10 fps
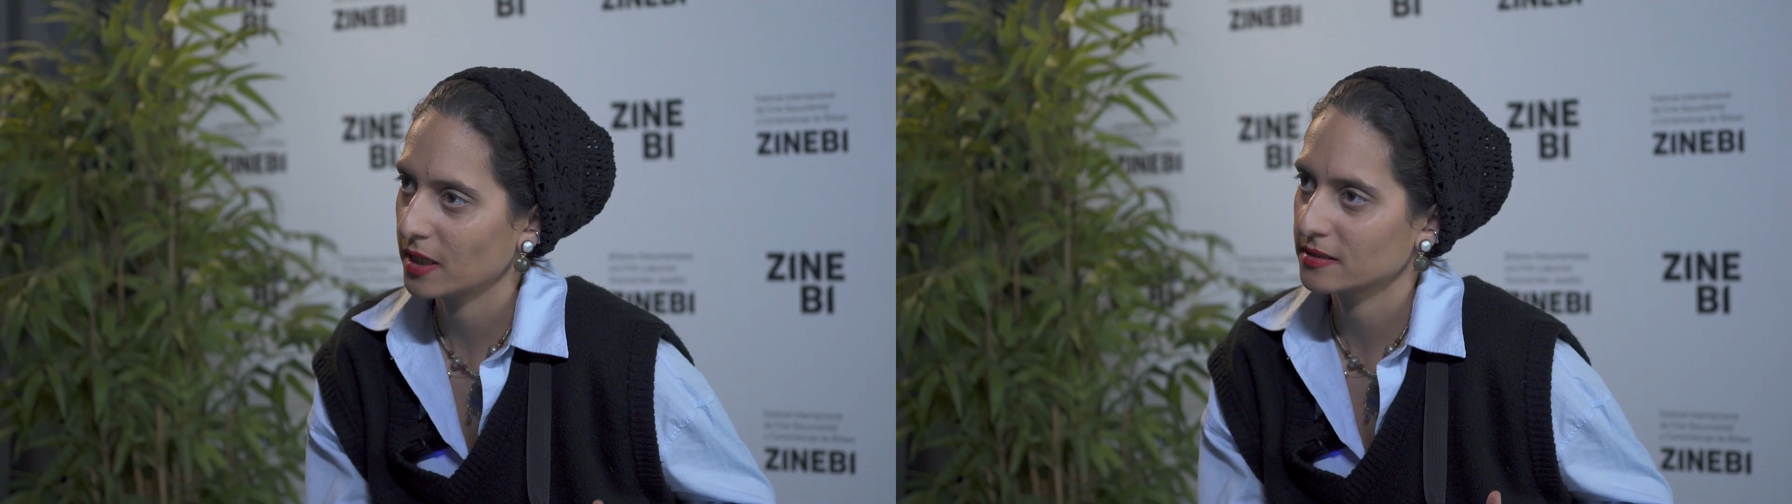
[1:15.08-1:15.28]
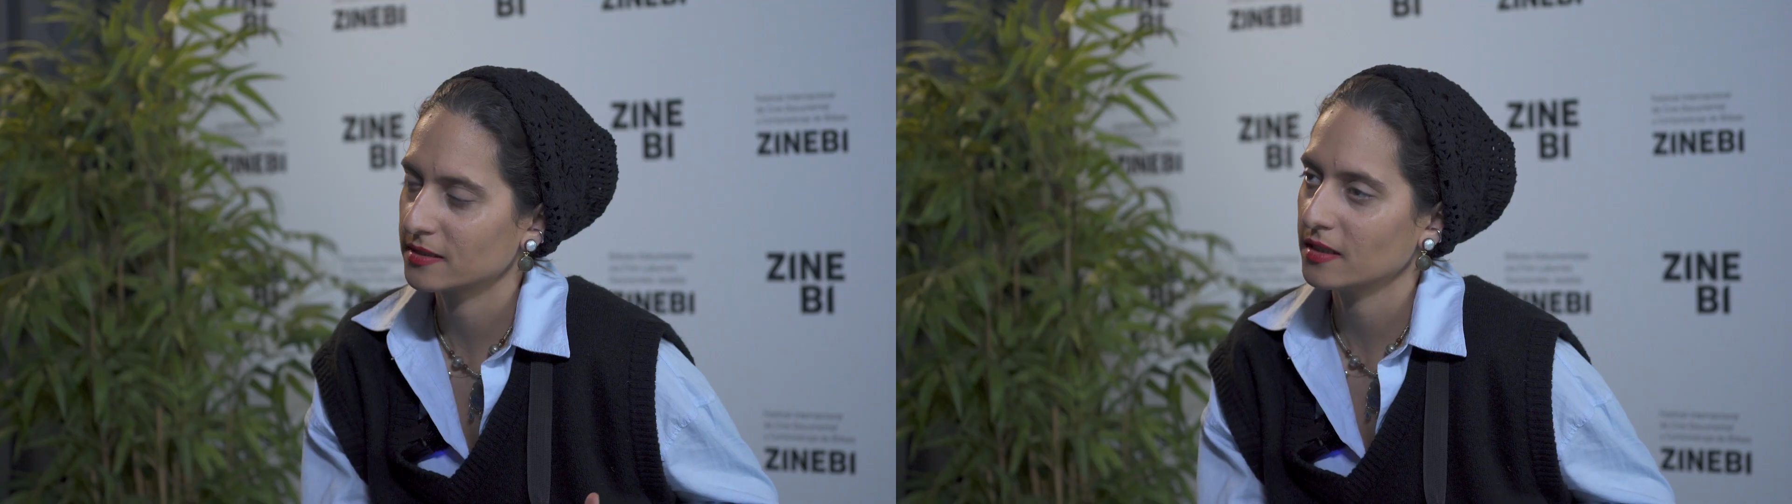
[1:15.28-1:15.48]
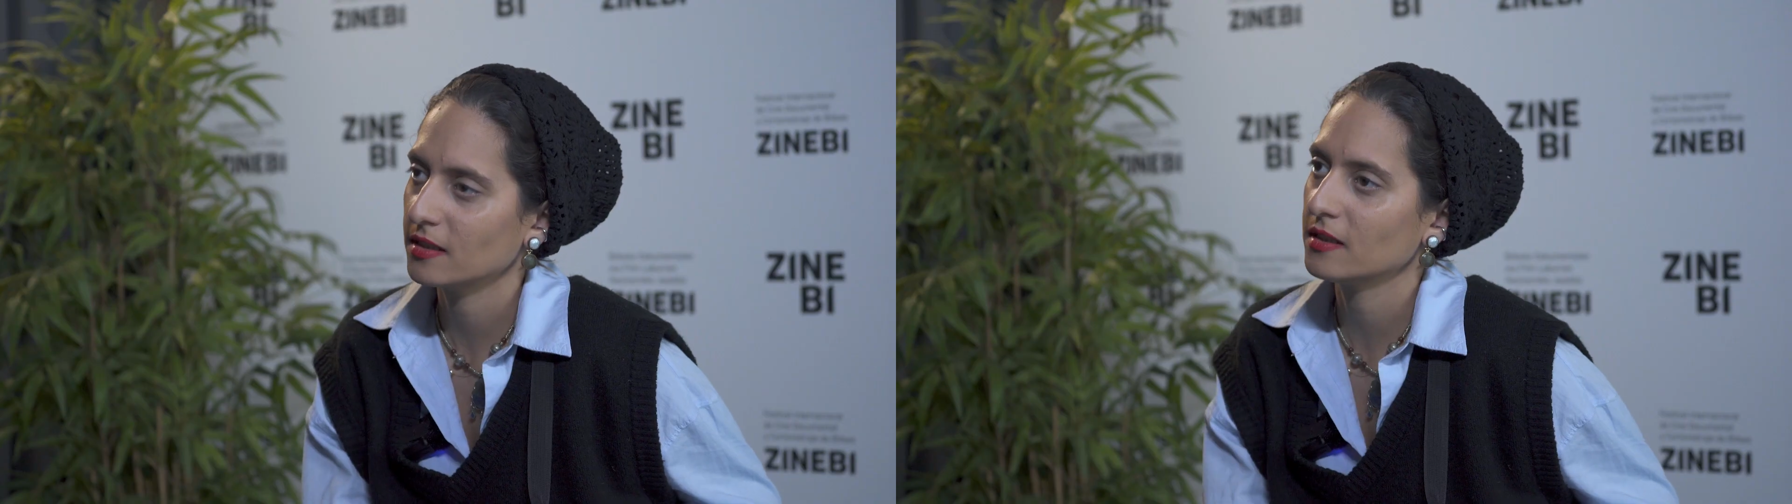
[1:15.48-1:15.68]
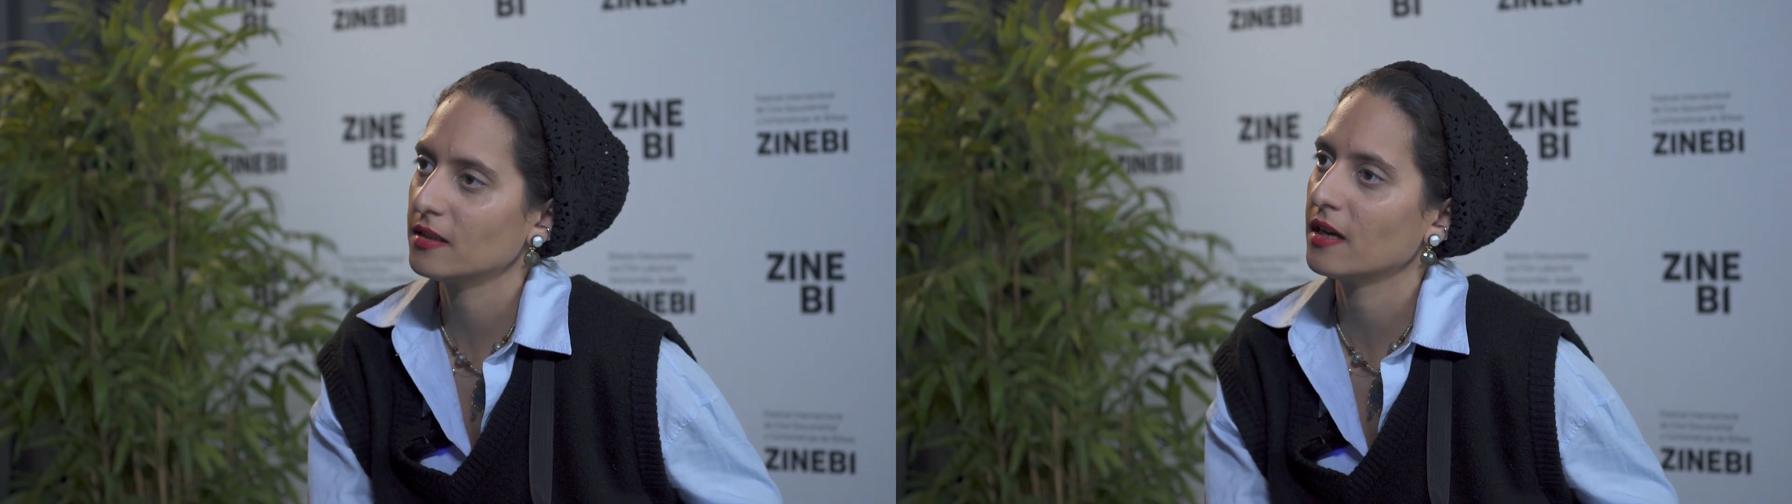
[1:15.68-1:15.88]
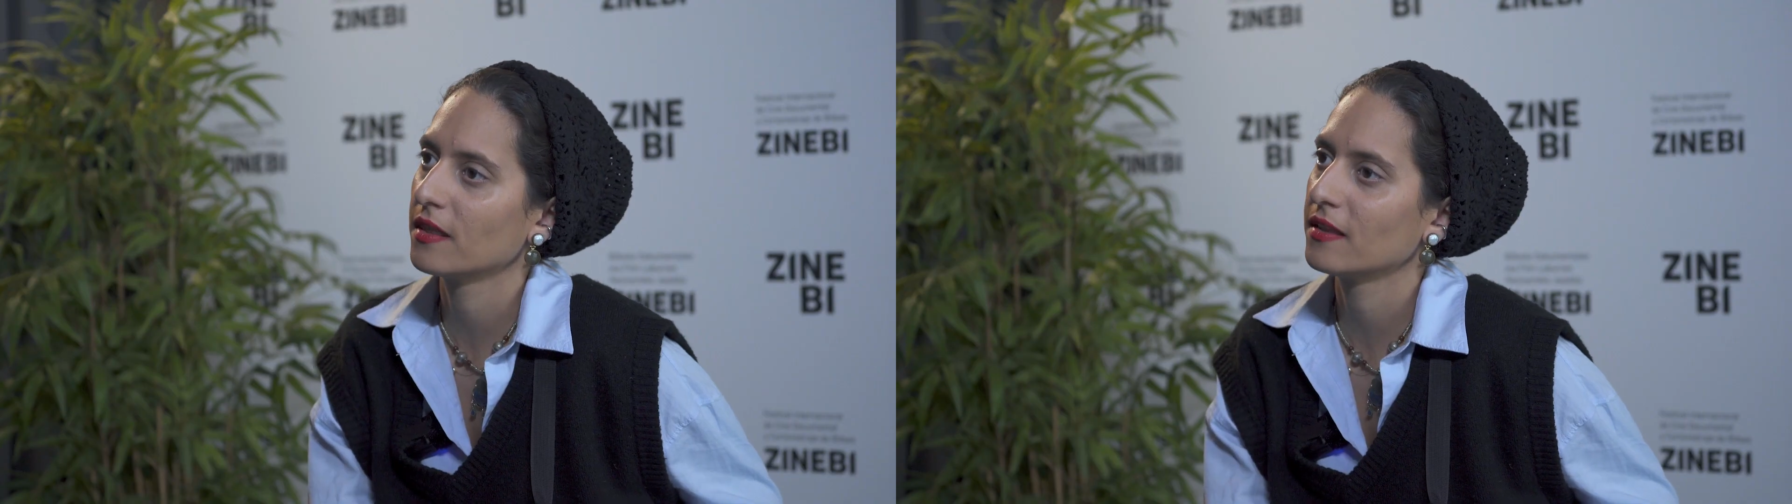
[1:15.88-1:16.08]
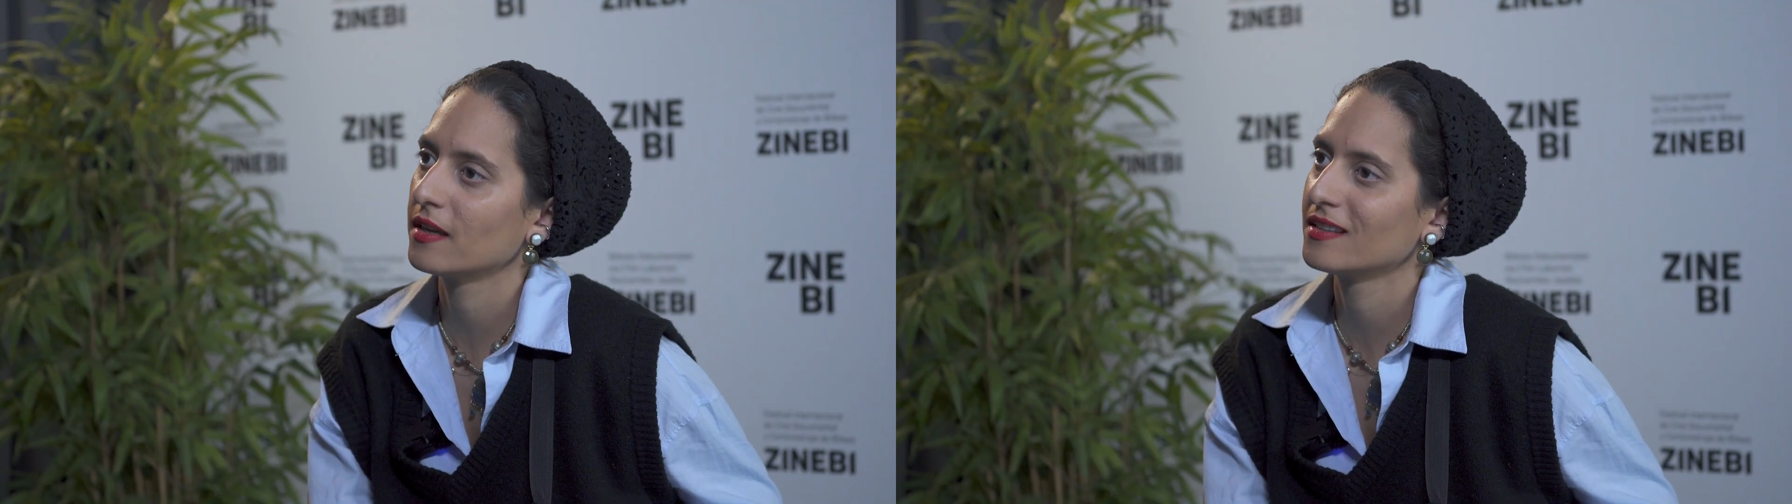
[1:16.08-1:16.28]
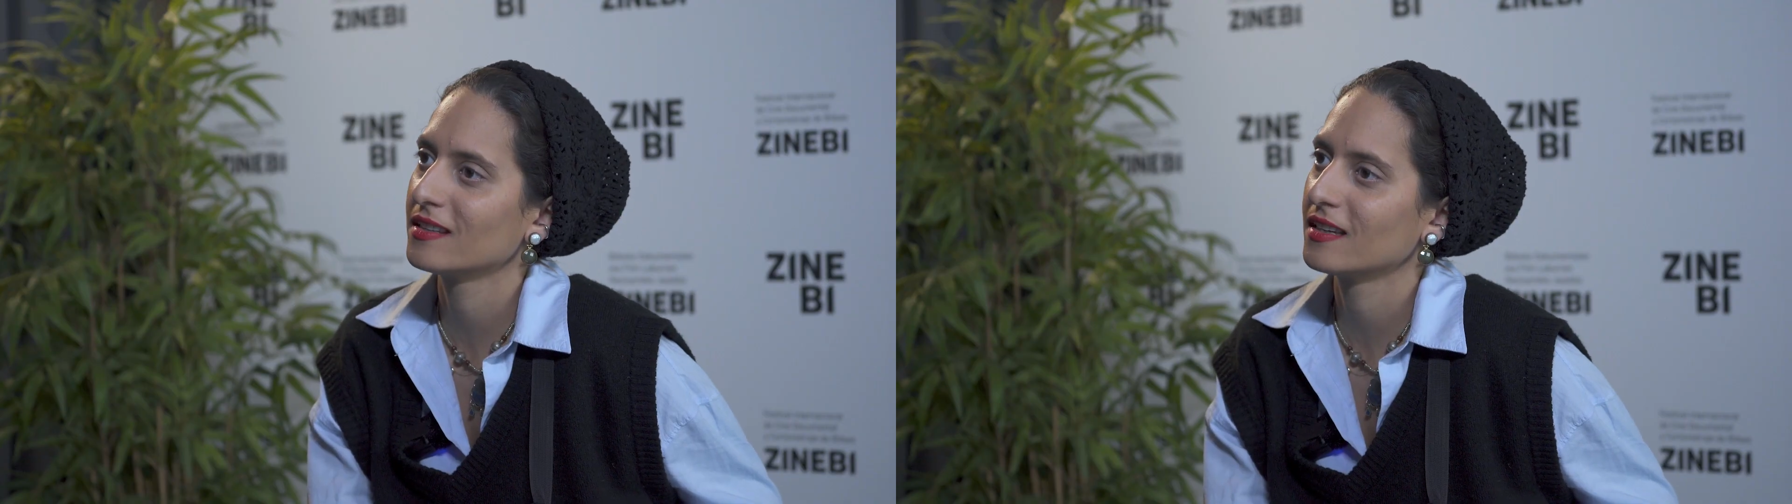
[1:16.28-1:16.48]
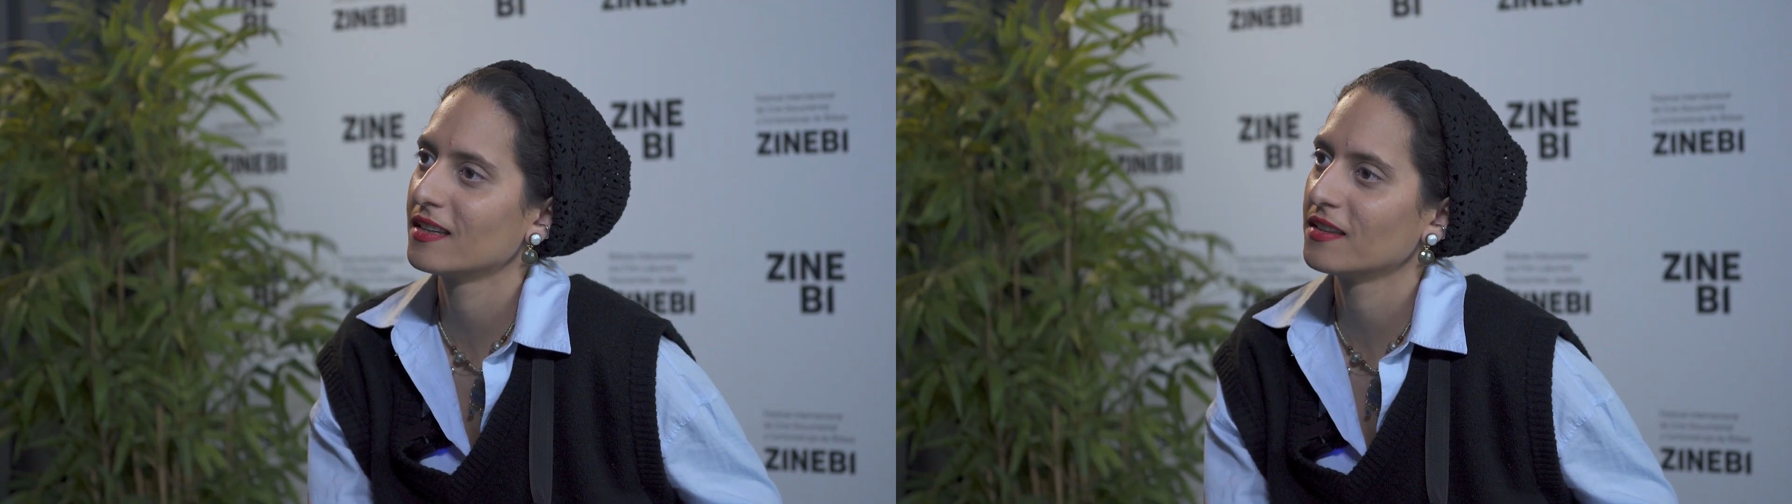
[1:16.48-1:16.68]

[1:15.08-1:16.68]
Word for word: "Marzia," And then uh,